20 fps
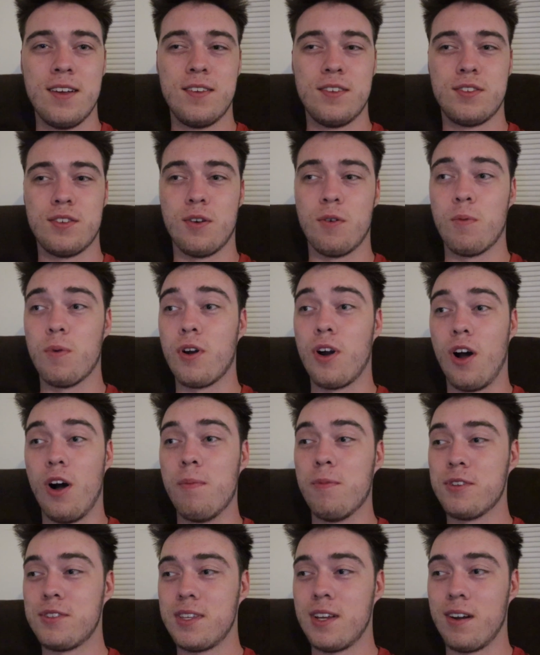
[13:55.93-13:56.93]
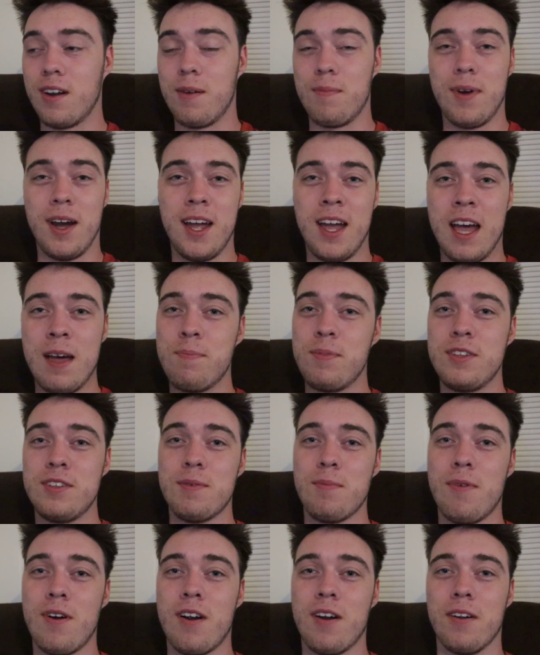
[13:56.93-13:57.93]
So we're almost there. It might happen
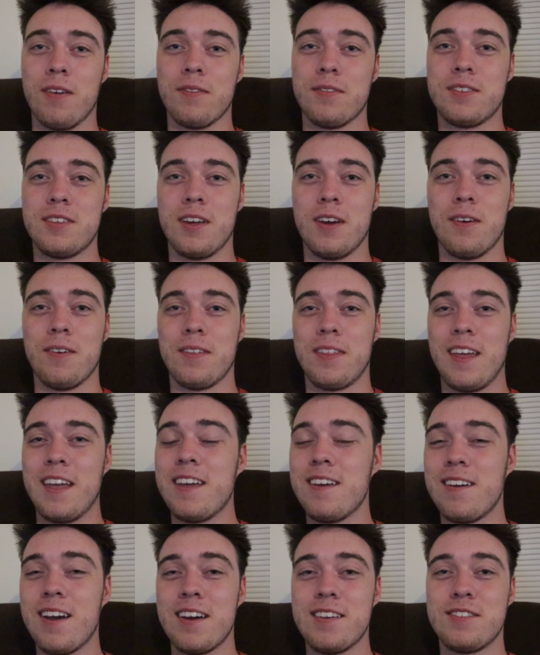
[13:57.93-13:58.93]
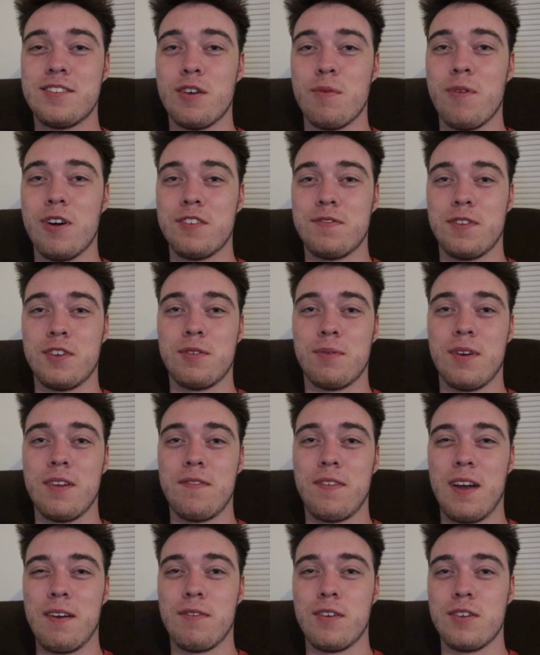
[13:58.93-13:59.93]
tomorrow. So thank you guys so much for
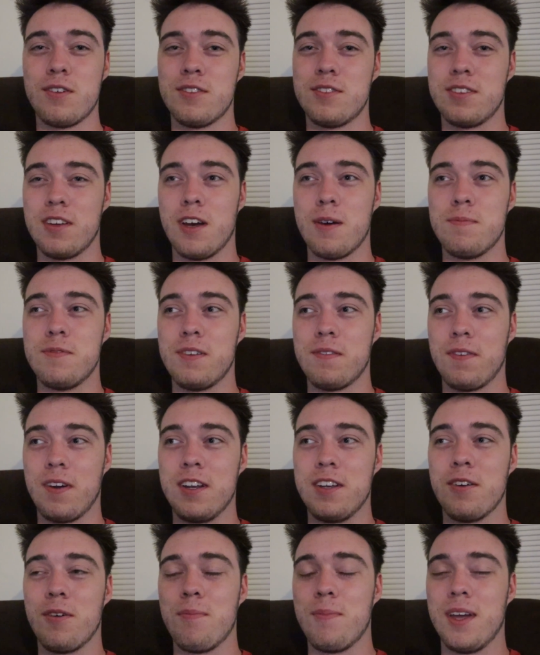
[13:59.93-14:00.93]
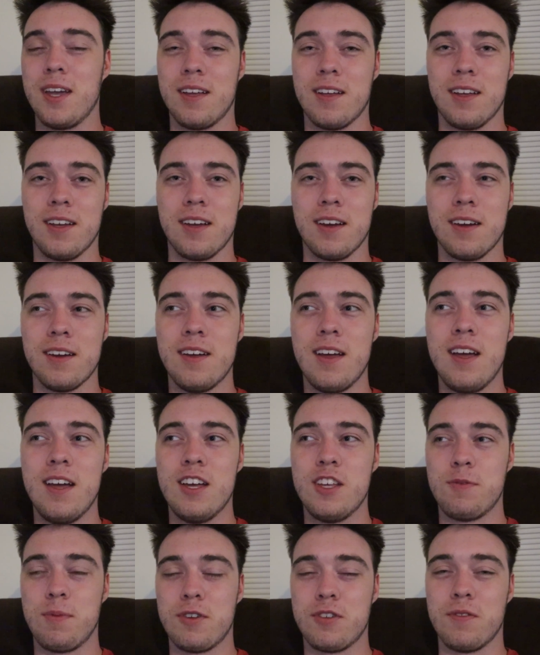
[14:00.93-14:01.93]
2,500 subs if I don't make like a
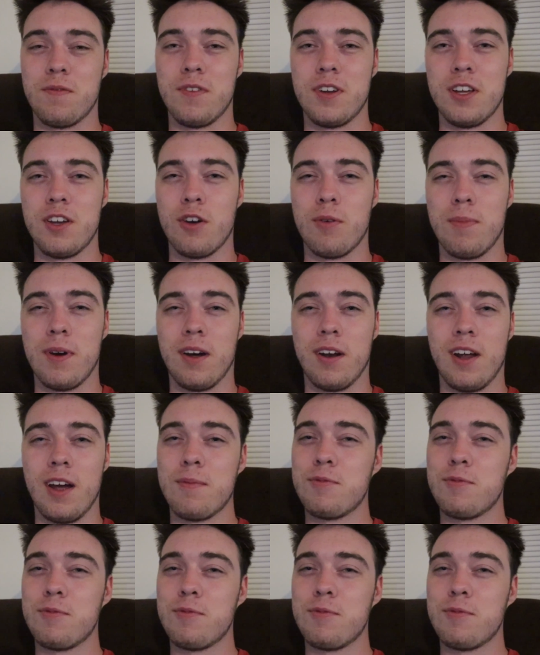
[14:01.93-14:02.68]
special video about it.